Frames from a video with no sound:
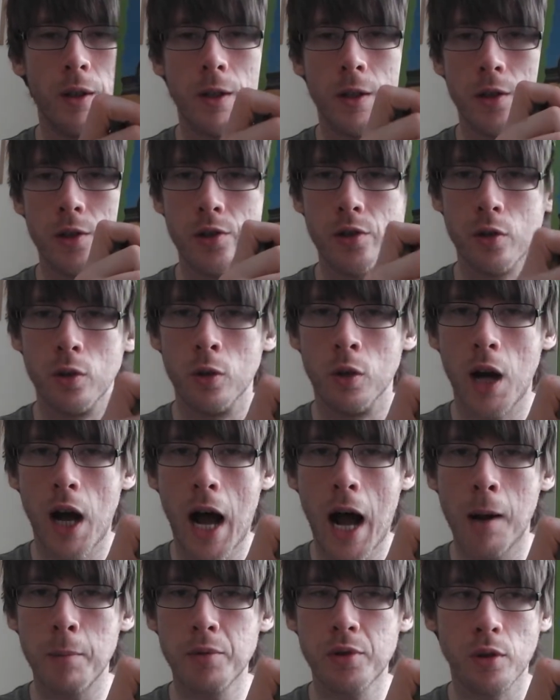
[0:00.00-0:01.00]
So
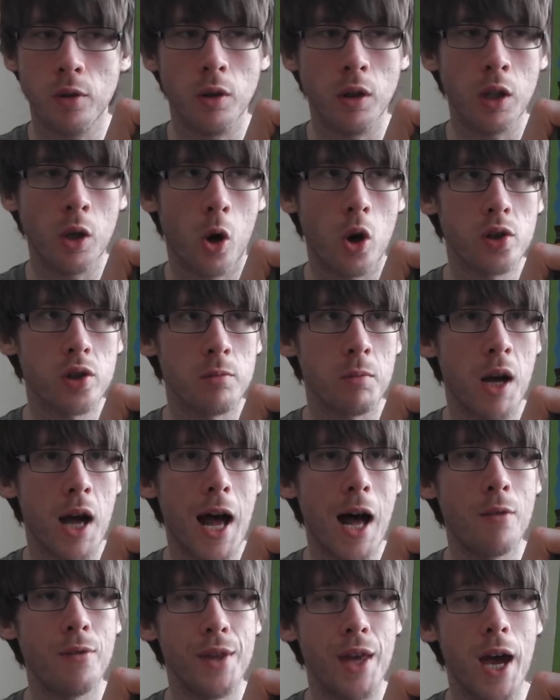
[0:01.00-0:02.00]
absolutely awesome to
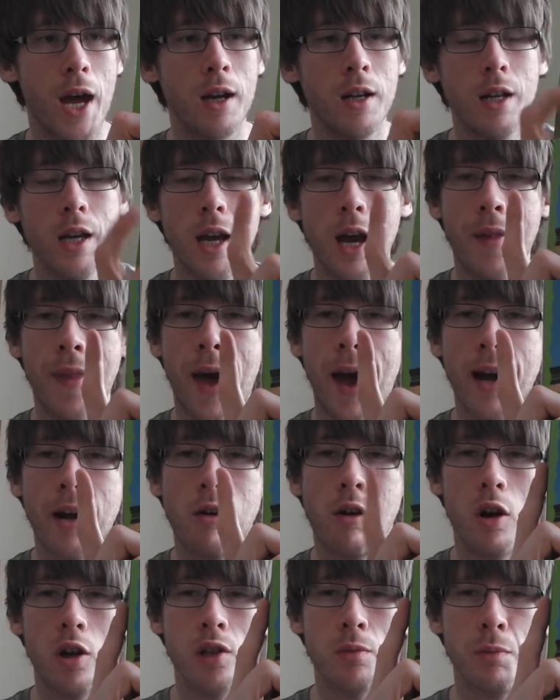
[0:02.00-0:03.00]
have that. And that
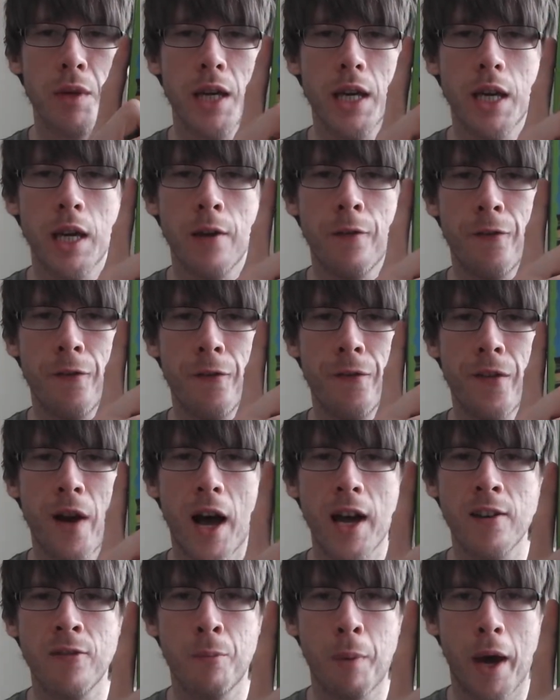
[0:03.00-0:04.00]
cost me
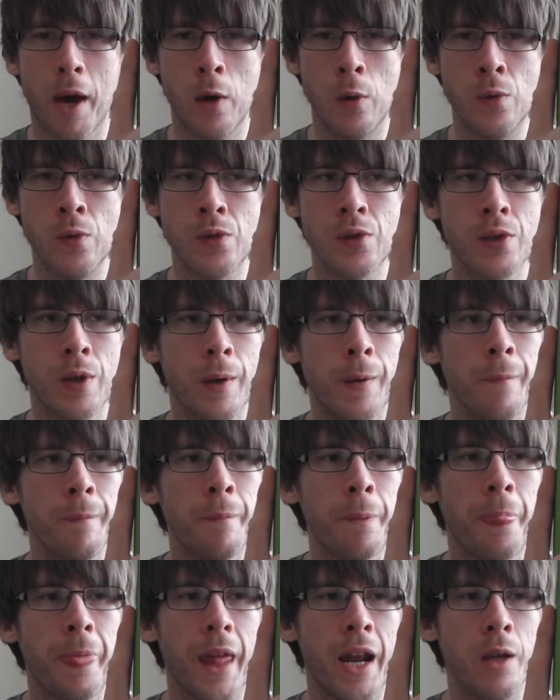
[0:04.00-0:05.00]
£5
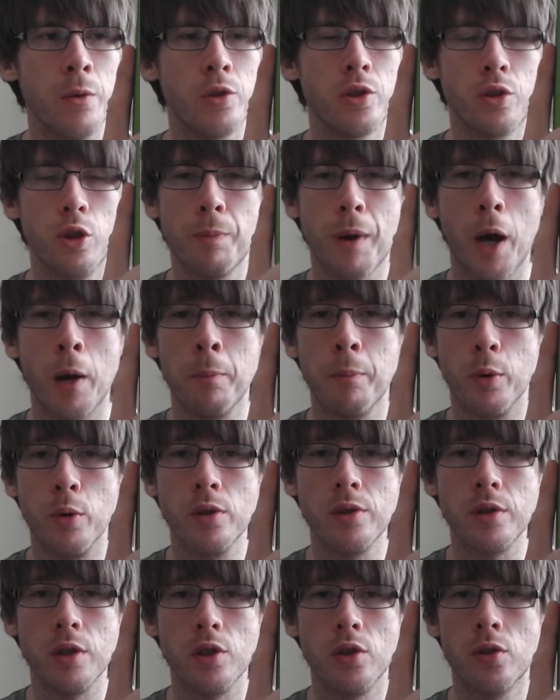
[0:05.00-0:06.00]
and it was £2
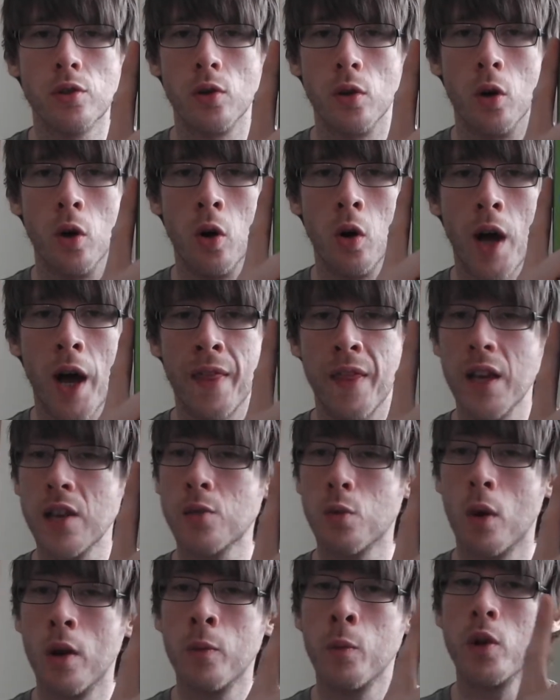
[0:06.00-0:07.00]
postage. So, and
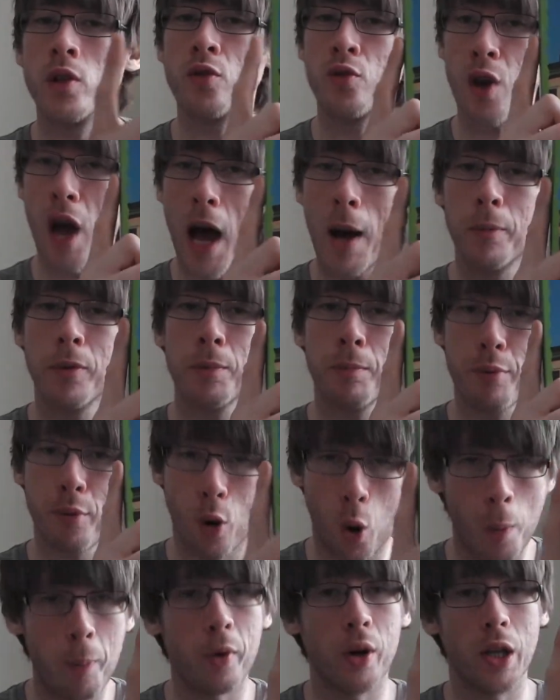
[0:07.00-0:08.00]
this one was wrapped
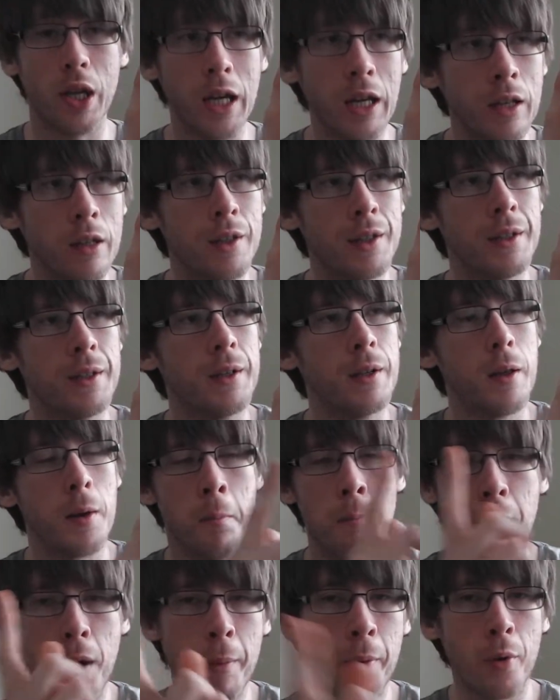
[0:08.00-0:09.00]
properly.
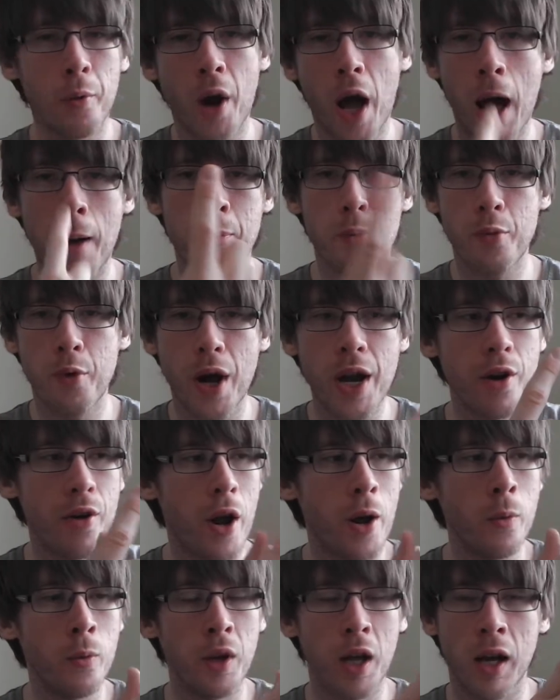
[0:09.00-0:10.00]
Bubble wrap right
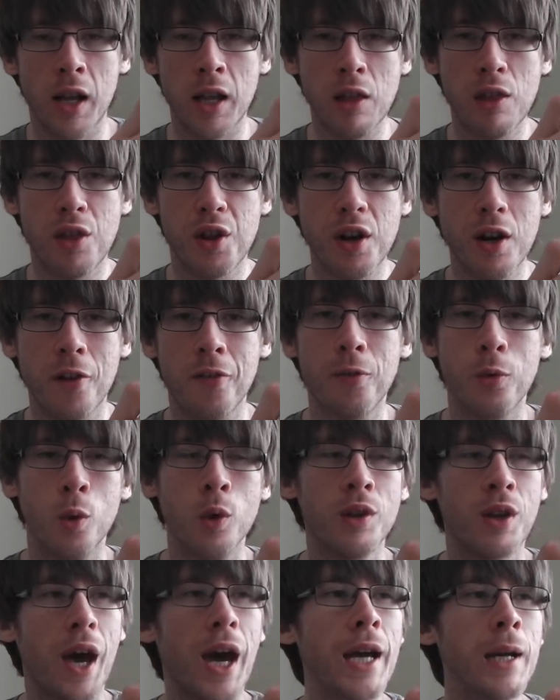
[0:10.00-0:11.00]
round it like 3 or
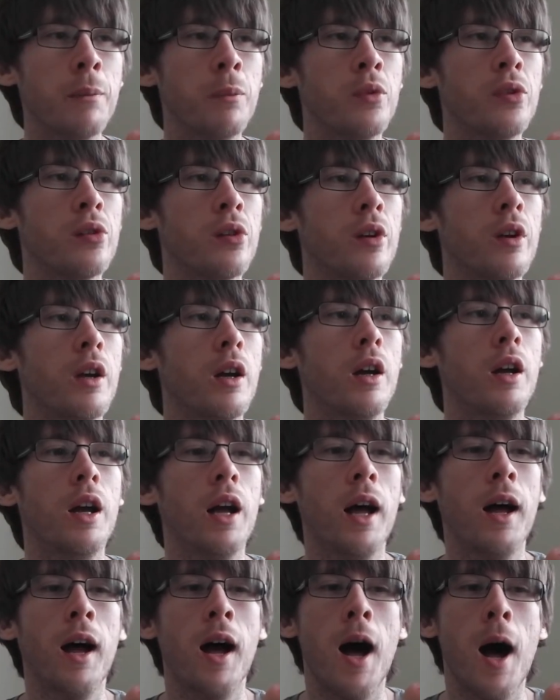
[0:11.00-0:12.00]
4 times,
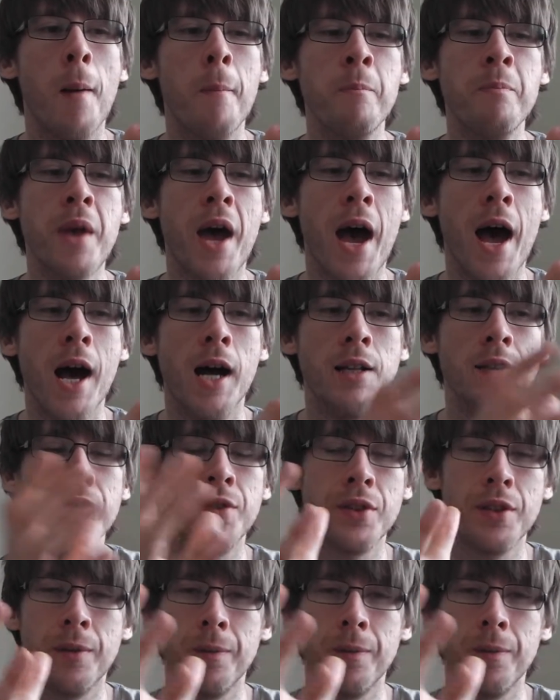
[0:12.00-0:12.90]
and